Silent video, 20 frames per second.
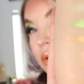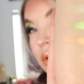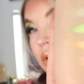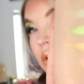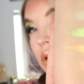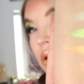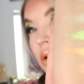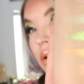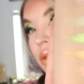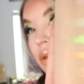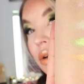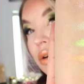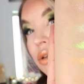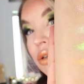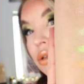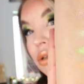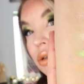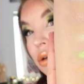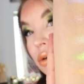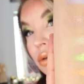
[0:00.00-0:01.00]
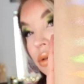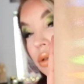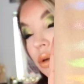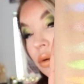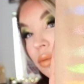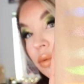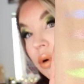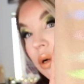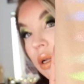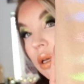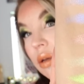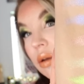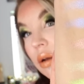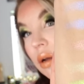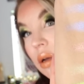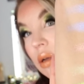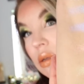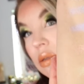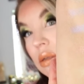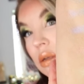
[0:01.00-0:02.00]
Oh, they're so, so pretty, you
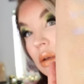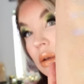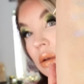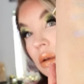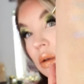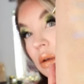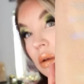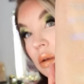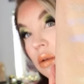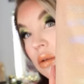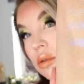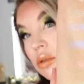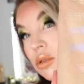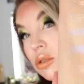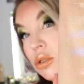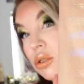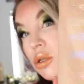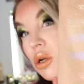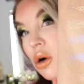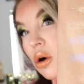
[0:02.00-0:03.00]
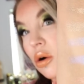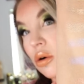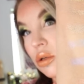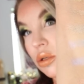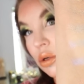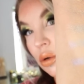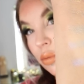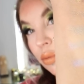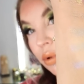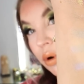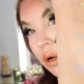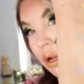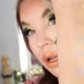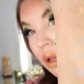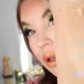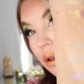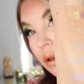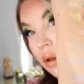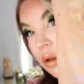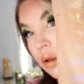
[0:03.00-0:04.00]
guys. So, so pretty.